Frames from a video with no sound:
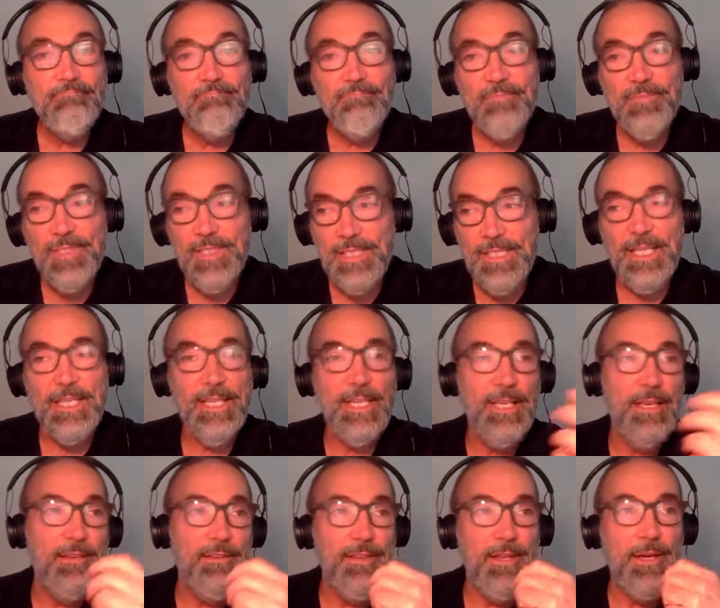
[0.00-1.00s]

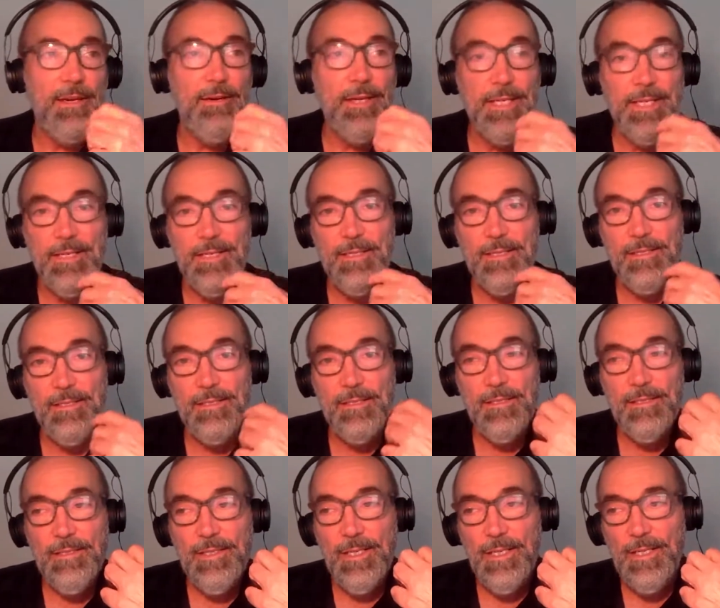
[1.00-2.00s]
study, there
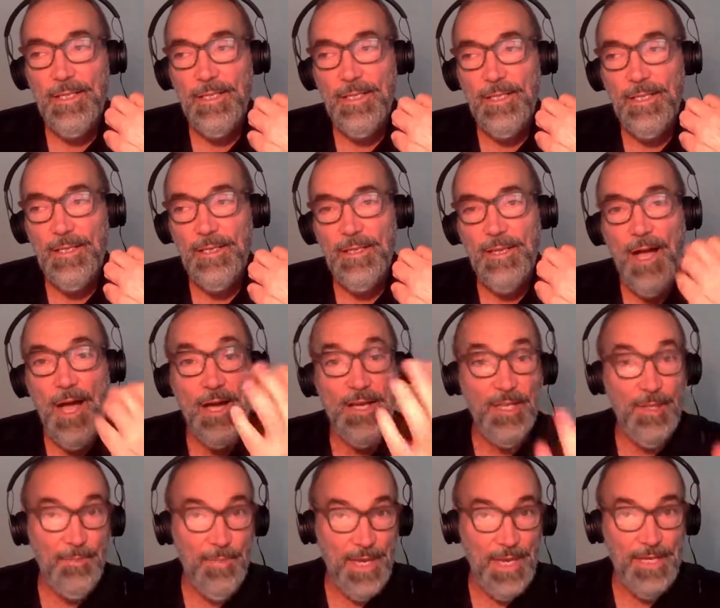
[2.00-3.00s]
is
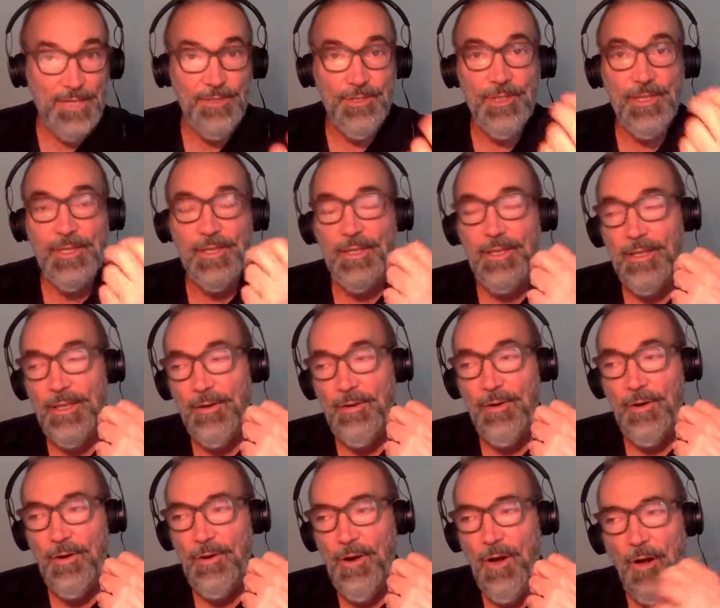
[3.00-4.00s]
occupation, there
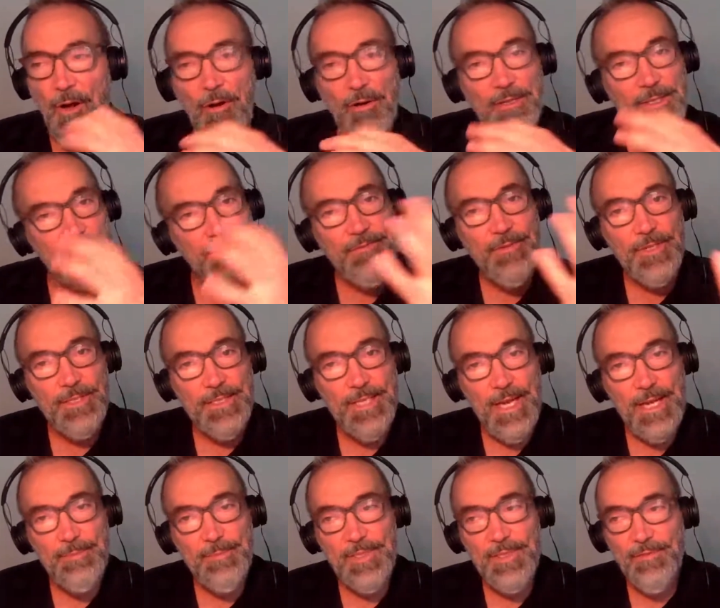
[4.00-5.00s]
are all different
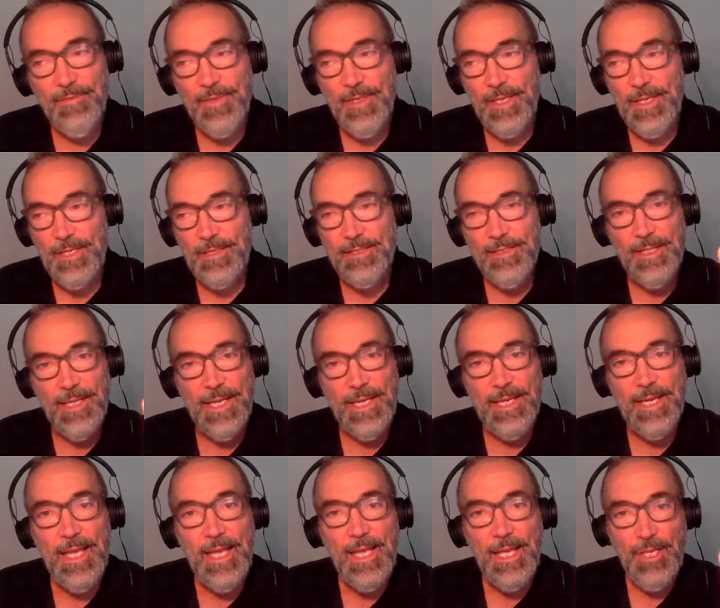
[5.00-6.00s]
types of things
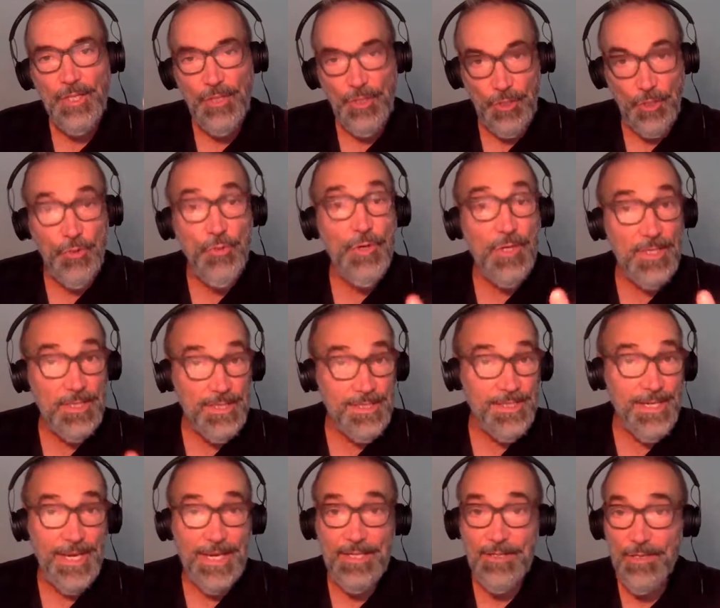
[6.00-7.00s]
that you could
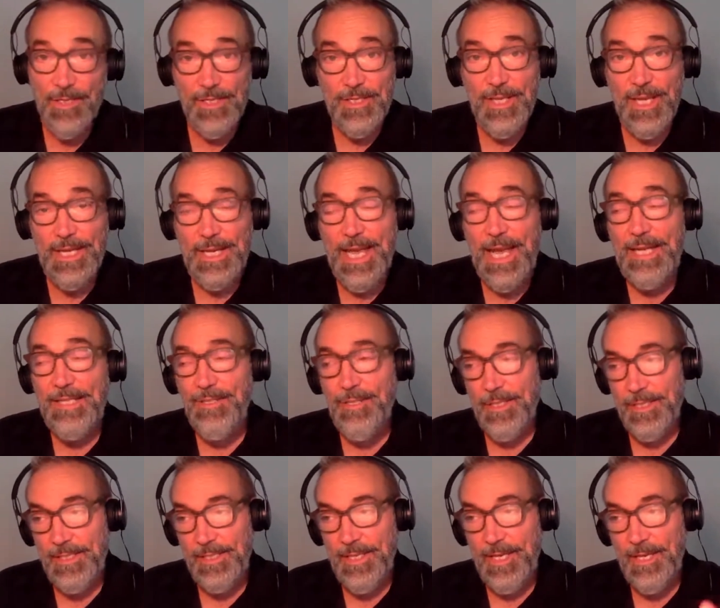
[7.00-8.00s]
say, just like I
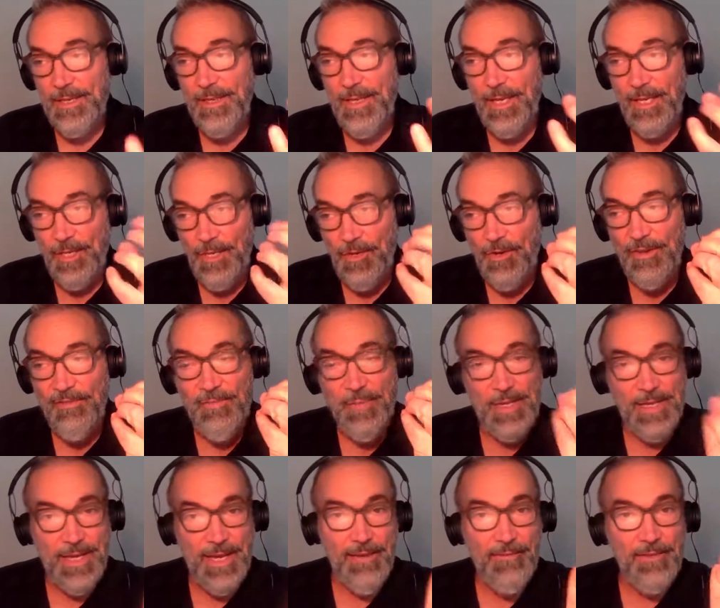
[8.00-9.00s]
just said, that you have
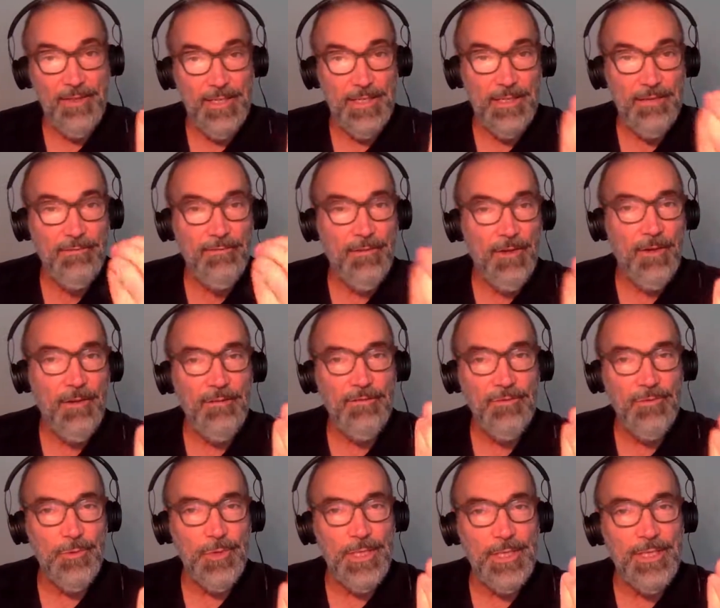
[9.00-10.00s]
been heavily involved
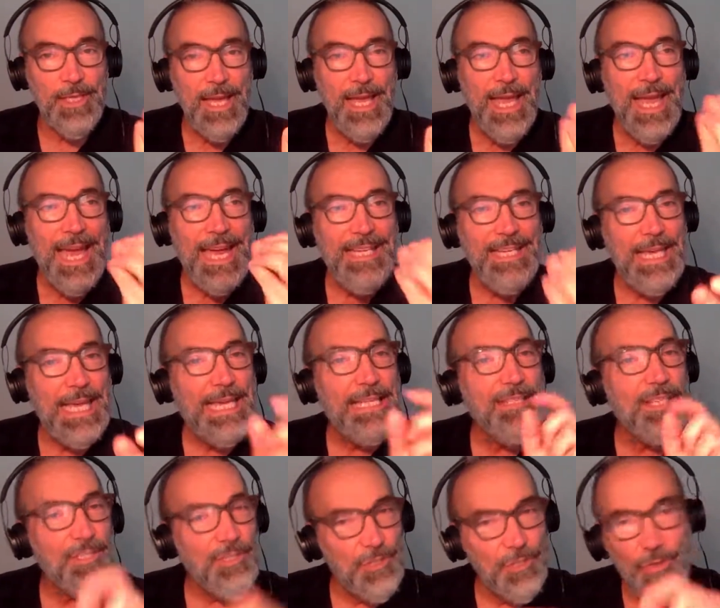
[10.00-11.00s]
with. And
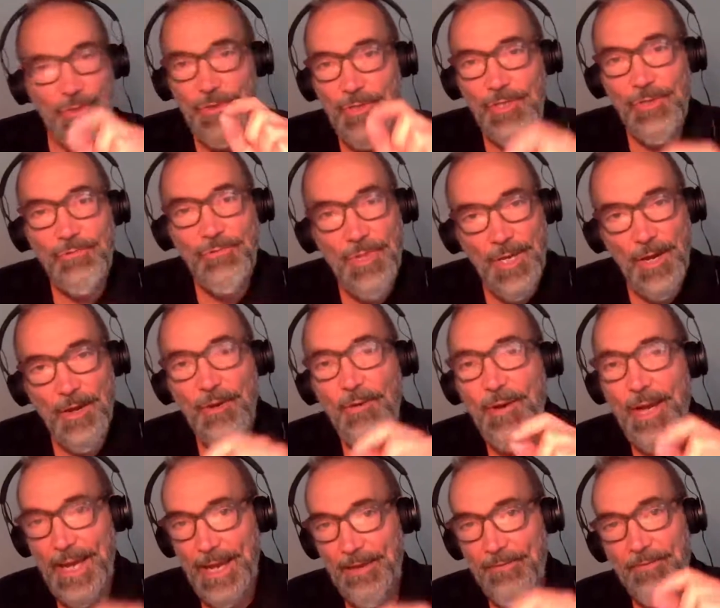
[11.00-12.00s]
yet, do you know
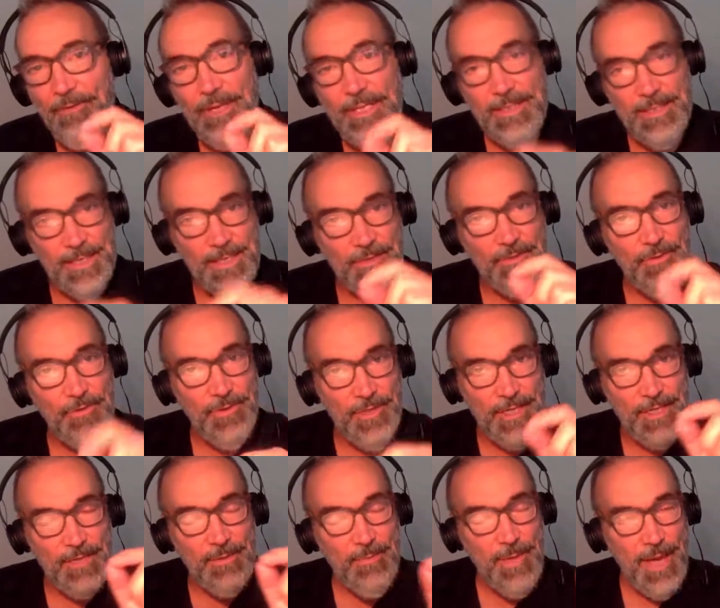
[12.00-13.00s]
every single
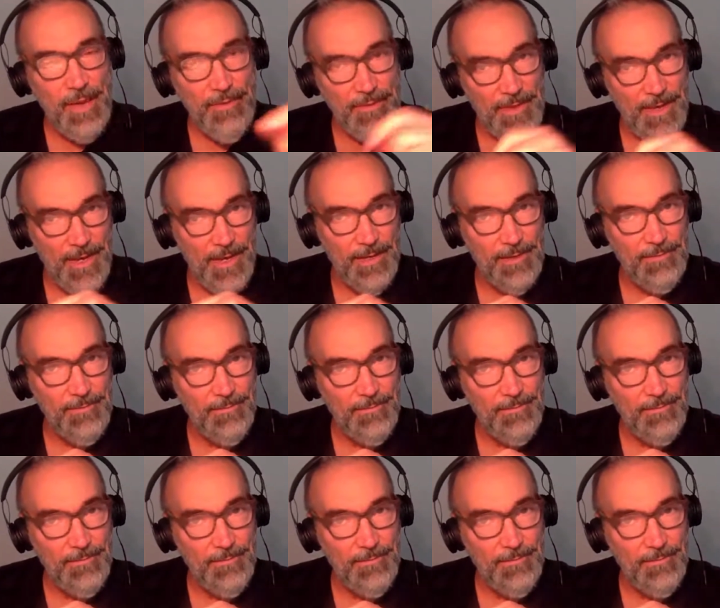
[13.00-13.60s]
thing about that?